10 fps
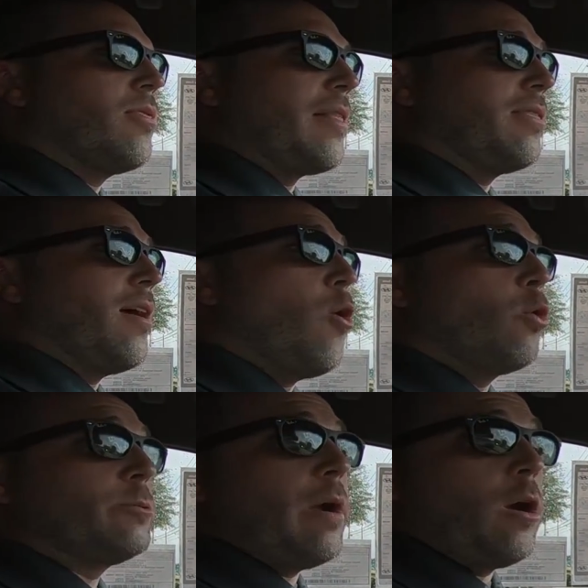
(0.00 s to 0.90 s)
that the
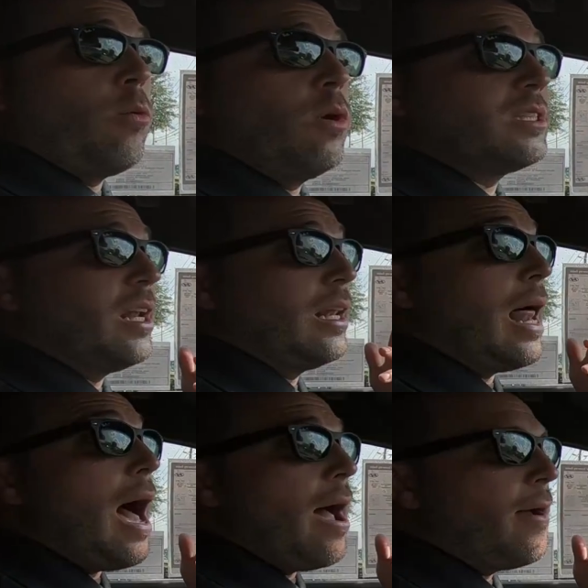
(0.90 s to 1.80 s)
horsepower wasn't a
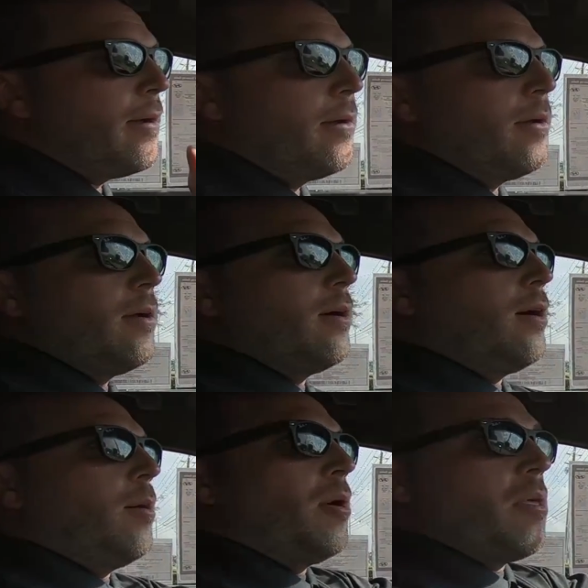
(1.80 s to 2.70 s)
lot
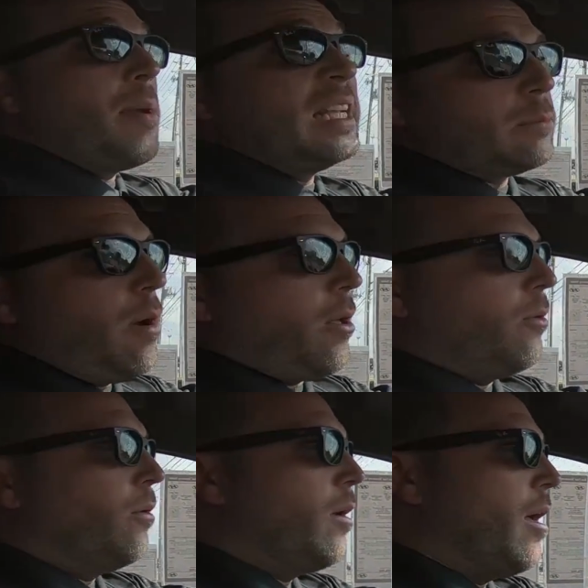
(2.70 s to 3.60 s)
on the base
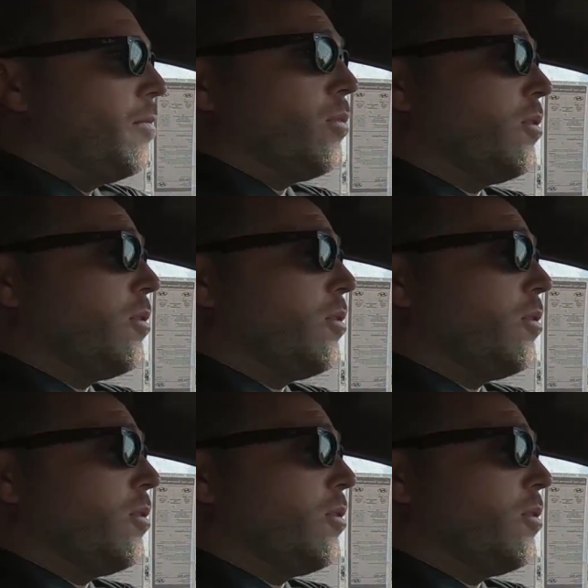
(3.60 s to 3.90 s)
model, and